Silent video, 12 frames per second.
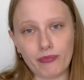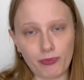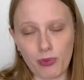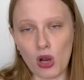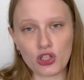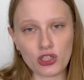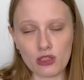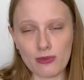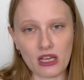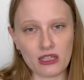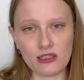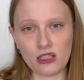Partially
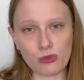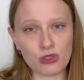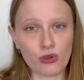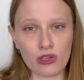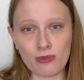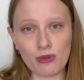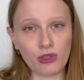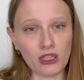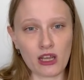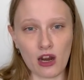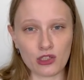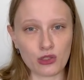because this was going to be really
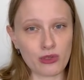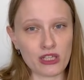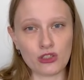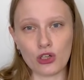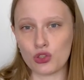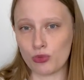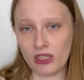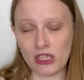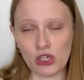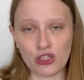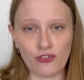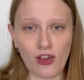hard to research, really
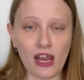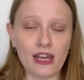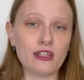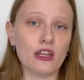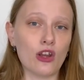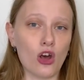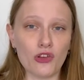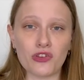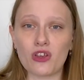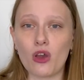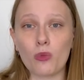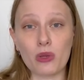hard to find, and
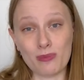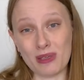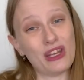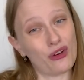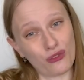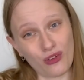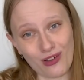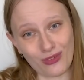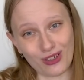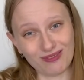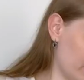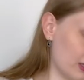also we'd be here
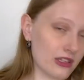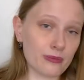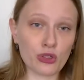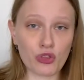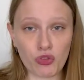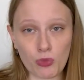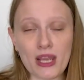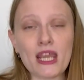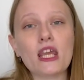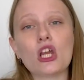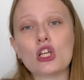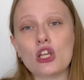forever. Number
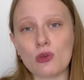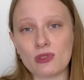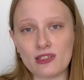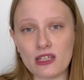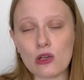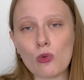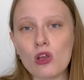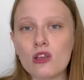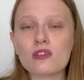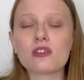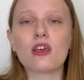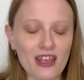3, no
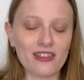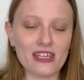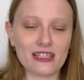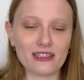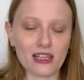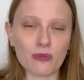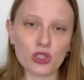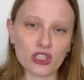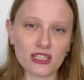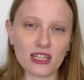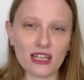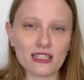sequels. The exception
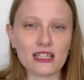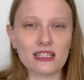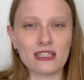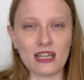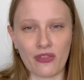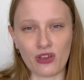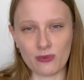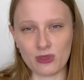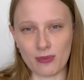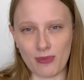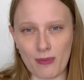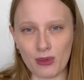to this is Death Comes
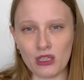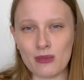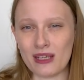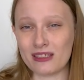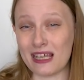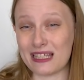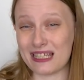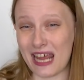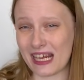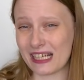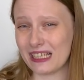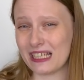to Pemberley, because that's
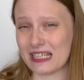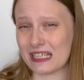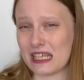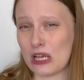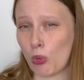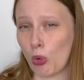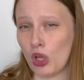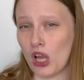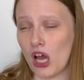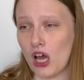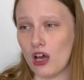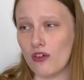technically a sequel
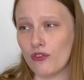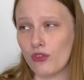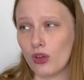of